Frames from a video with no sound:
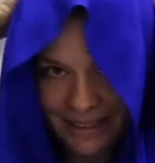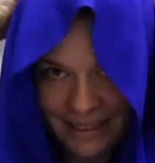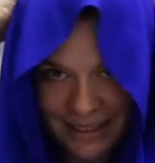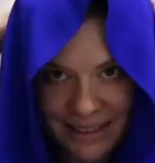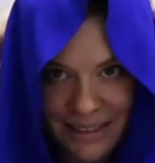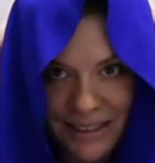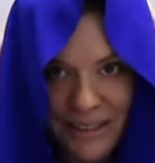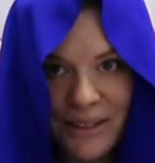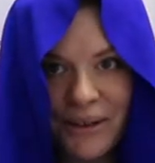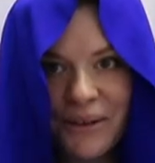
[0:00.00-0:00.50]

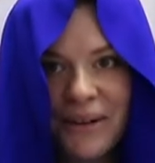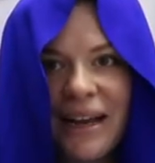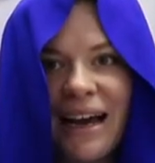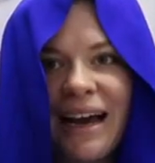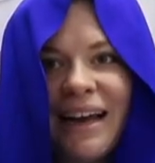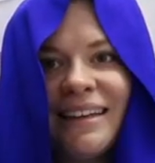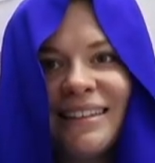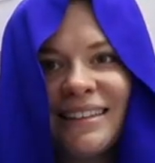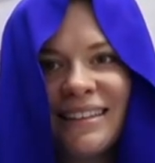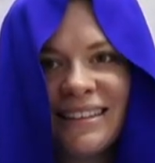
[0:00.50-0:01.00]
It's so
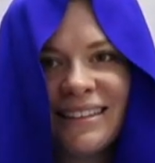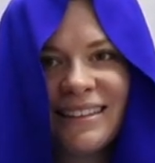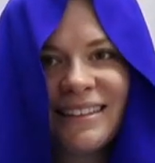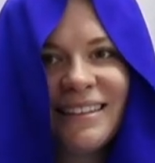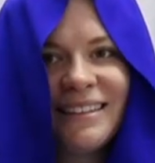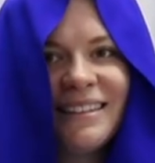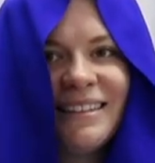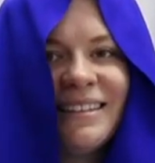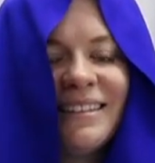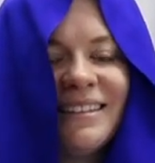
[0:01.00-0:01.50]
nice.
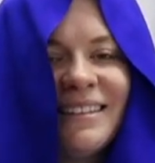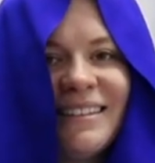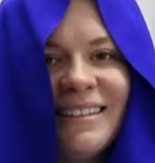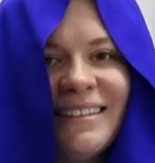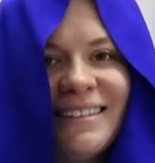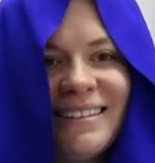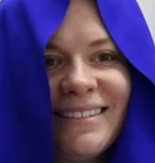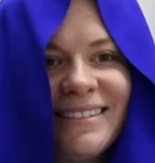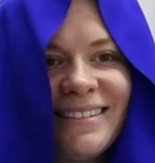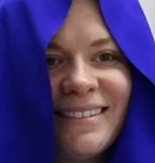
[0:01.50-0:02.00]

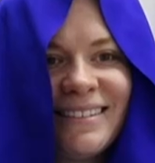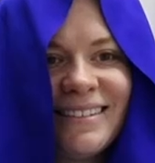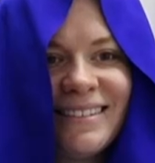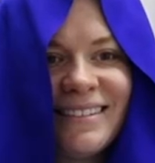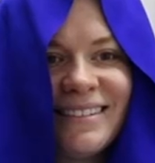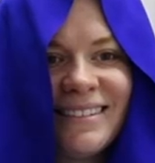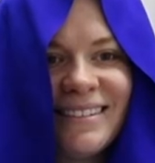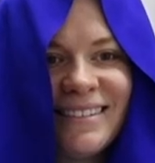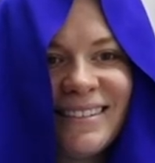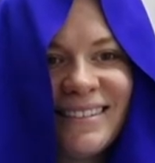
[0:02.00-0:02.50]

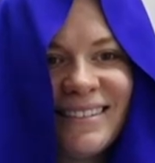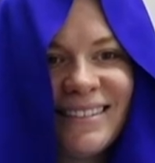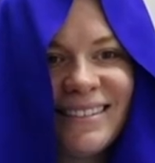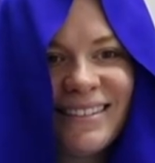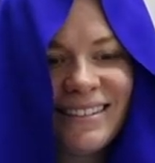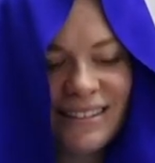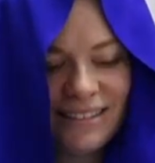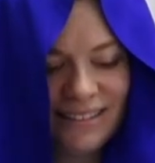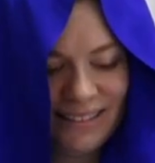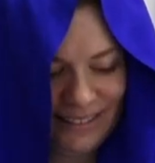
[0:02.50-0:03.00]
I
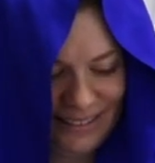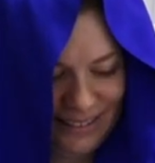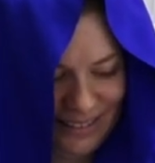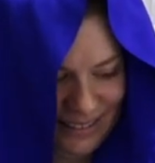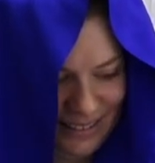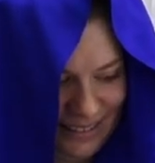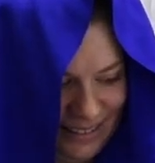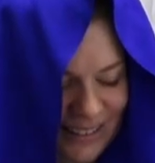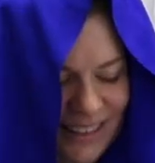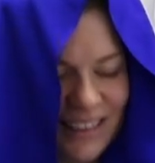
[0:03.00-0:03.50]

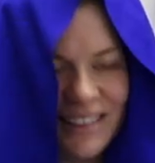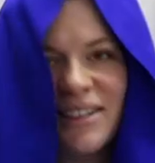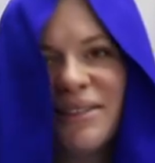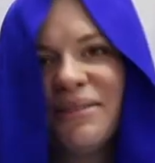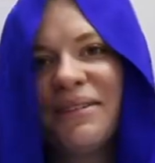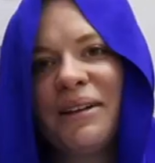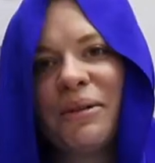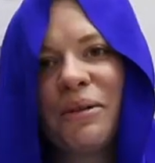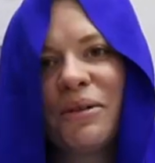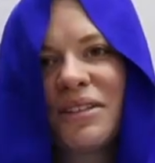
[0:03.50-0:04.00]
don't
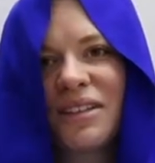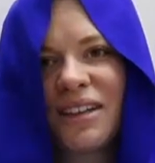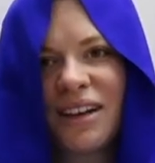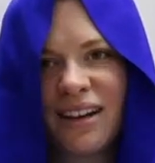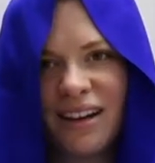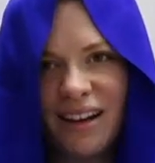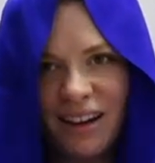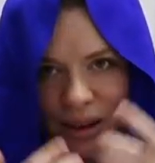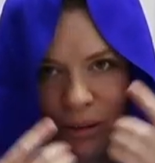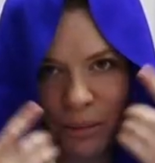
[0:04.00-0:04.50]
really want to
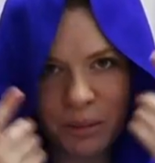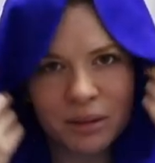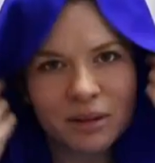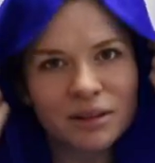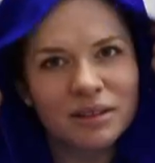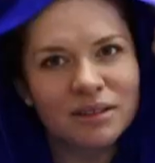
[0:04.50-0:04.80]
cut it up,